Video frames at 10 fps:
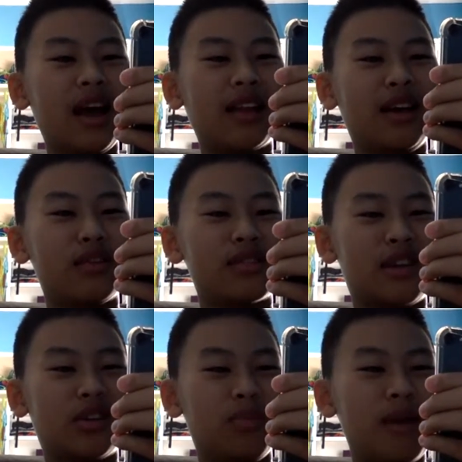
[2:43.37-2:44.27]
iCloud is
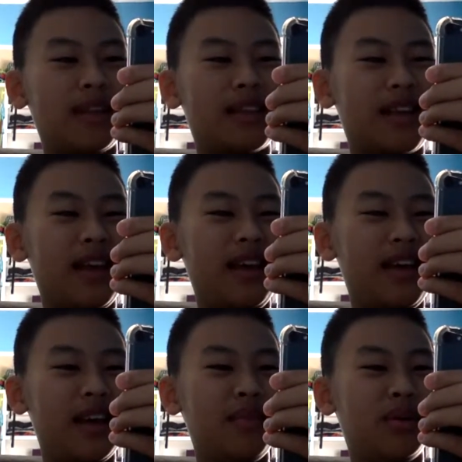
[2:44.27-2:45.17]
automatically
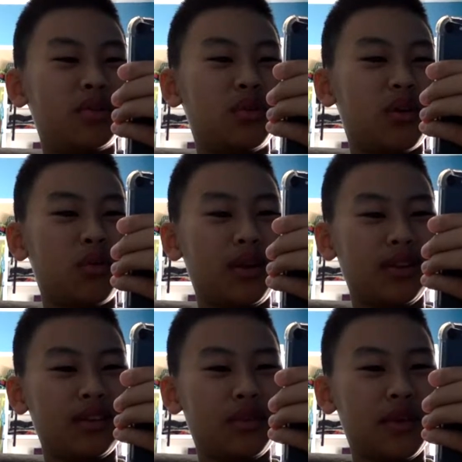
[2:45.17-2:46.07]
enabled when you're
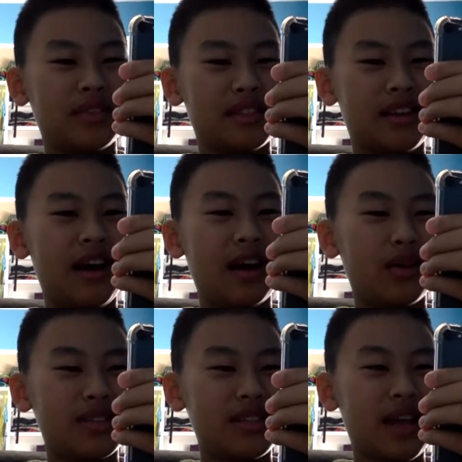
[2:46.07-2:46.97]
running devices on
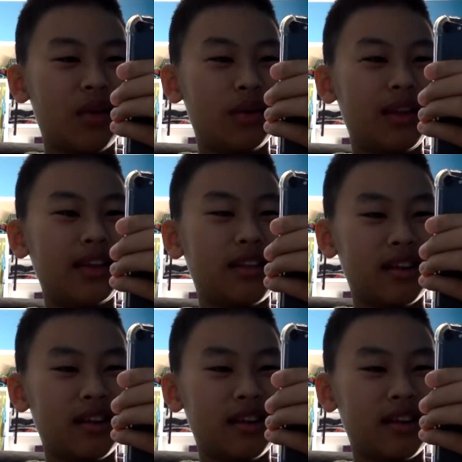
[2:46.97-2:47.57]
iOS 9 or later